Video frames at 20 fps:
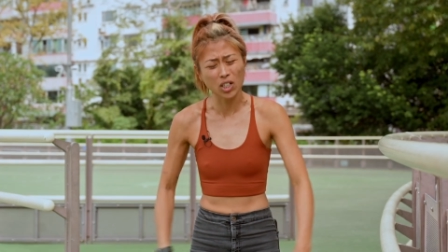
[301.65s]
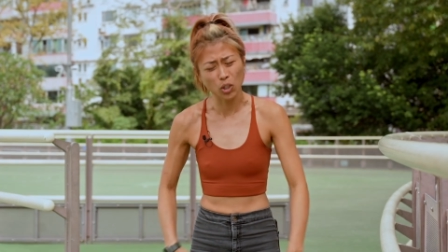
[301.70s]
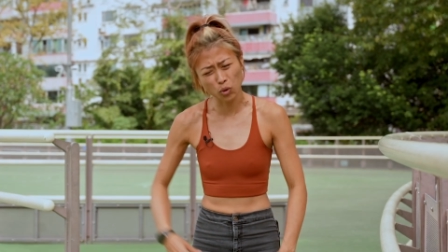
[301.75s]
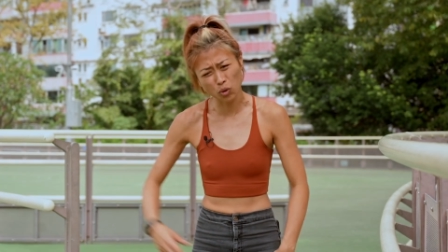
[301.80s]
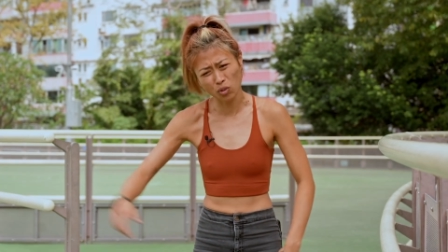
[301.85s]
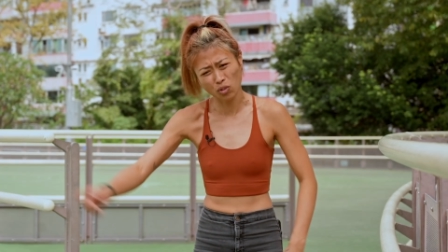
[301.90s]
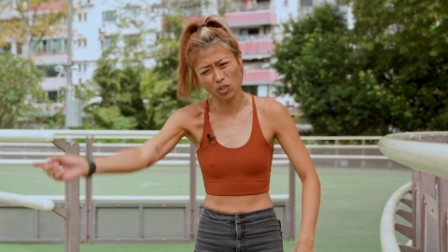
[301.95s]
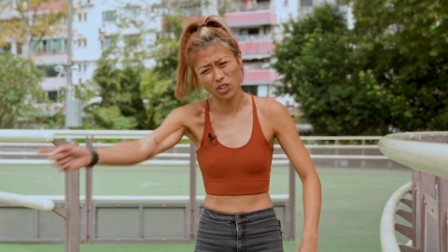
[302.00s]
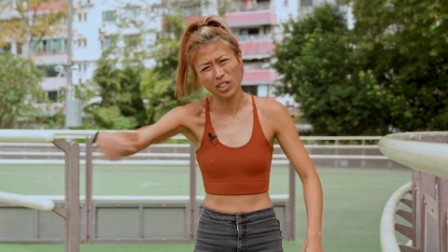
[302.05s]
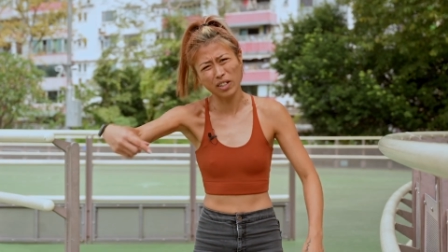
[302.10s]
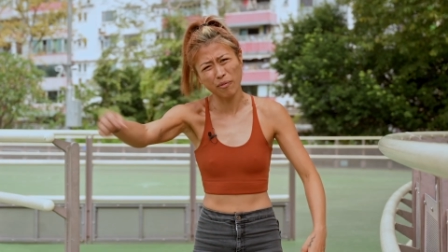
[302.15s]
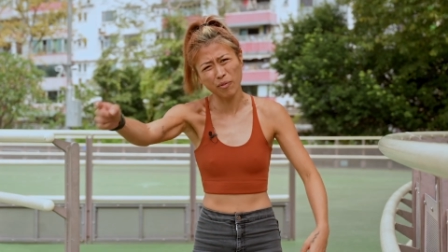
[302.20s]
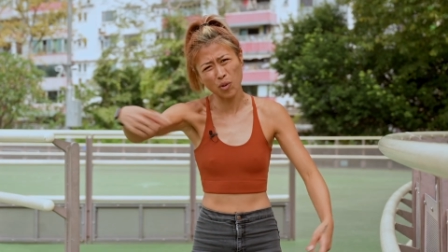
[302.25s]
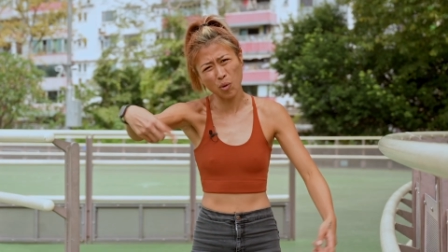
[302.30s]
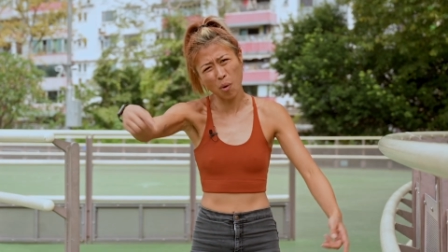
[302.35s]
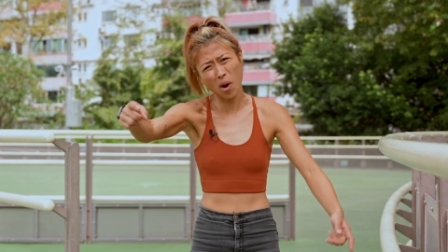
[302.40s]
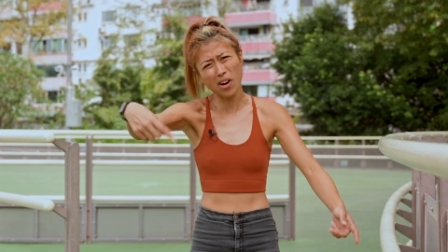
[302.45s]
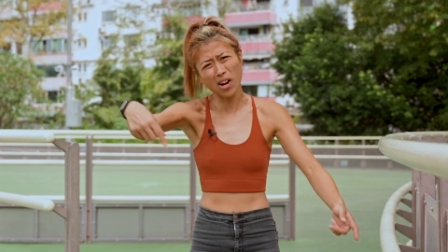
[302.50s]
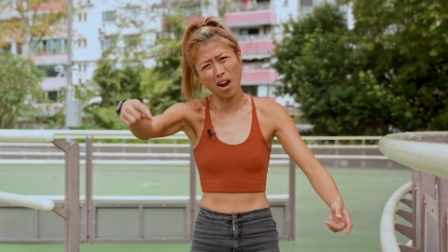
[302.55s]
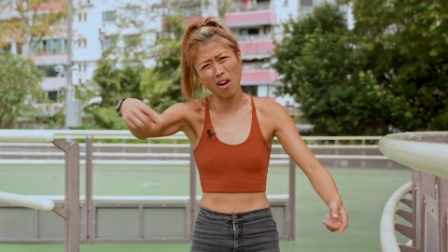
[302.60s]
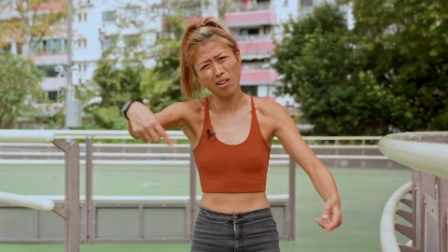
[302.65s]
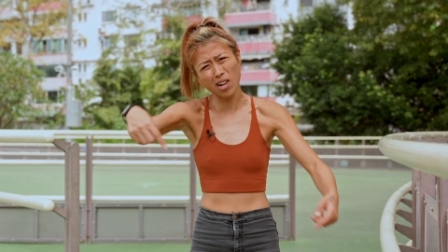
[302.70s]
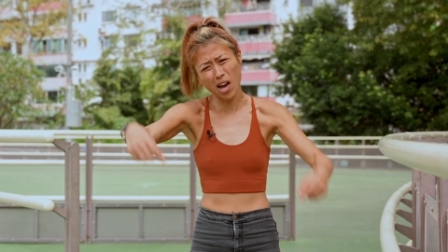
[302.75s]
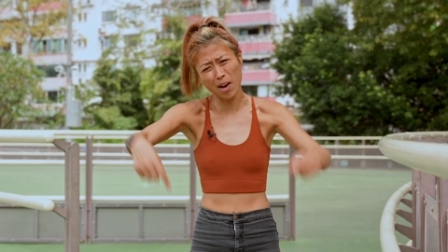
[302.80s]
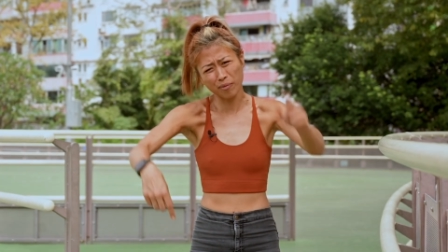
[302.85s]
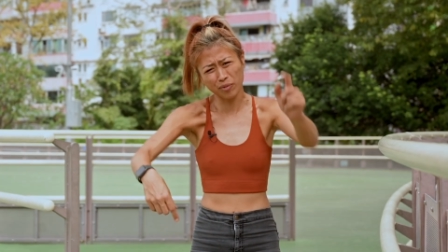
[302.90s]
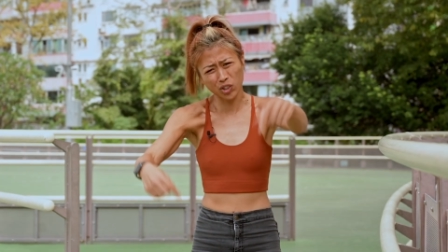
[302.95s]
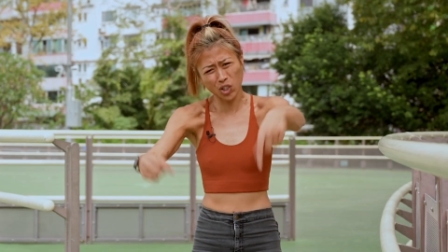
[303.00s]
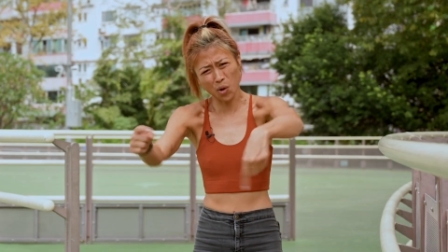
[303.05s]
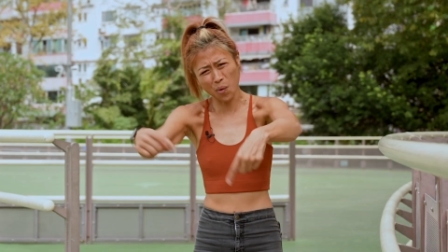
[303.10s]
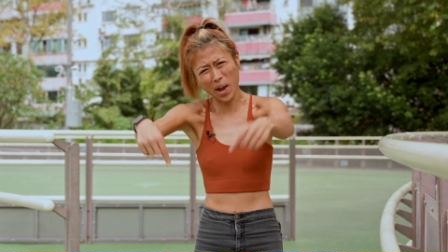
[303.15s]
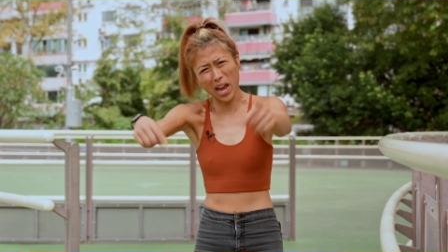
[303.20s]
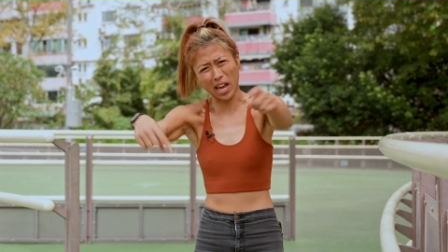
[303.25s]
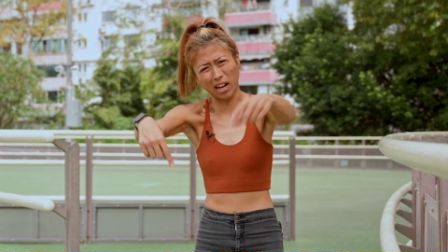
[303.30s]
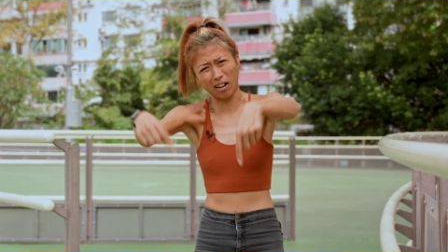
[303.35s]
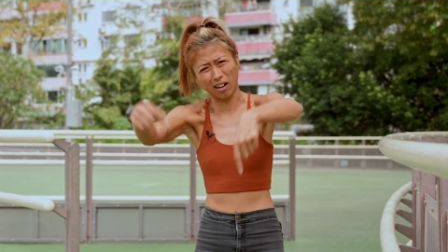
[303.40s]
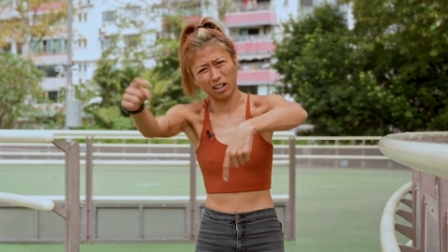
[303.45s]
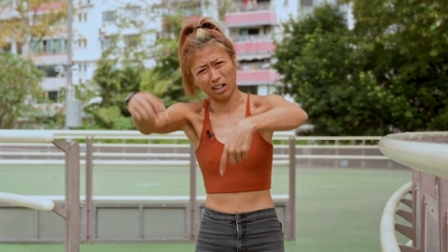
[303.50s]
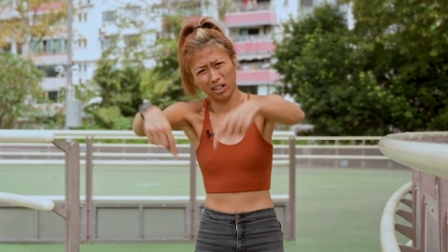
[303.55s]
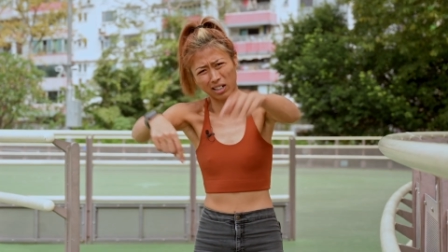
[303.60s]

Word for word: So if you want our love, do it.